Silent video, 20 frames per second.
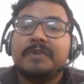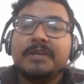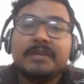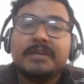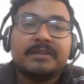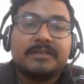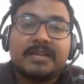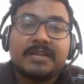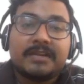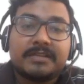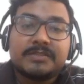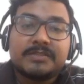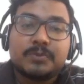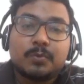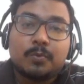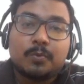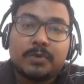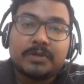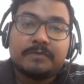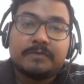that is
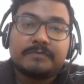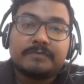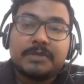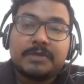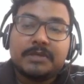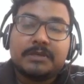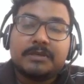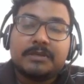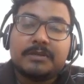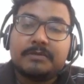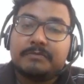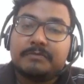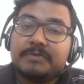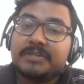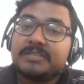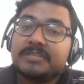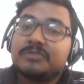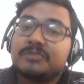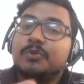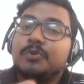one of it
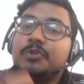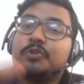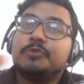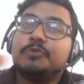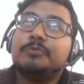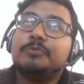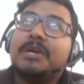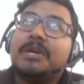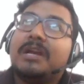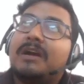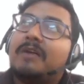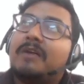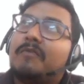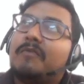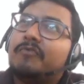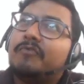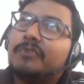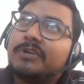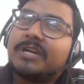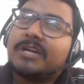is going to
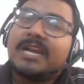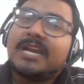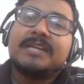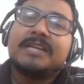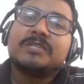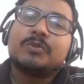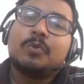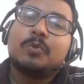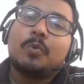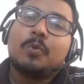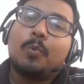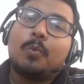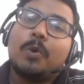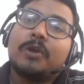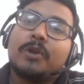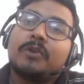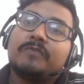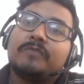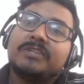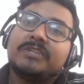work as one
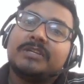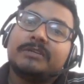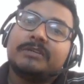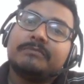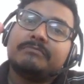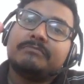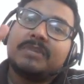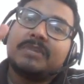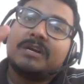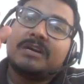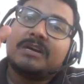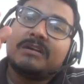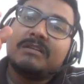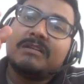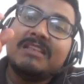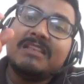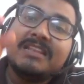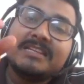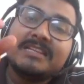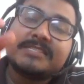of the
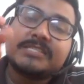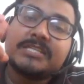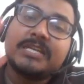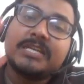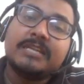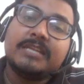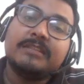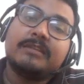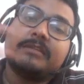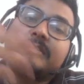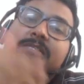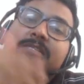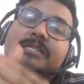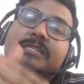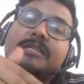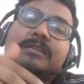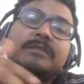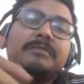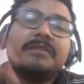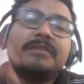list in the
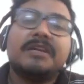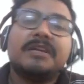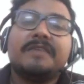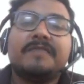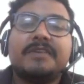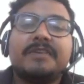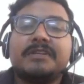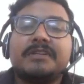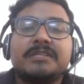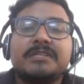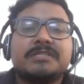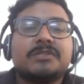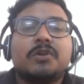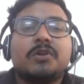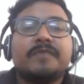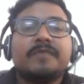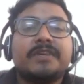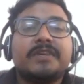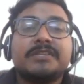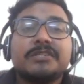result. If it does not,
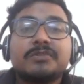we are just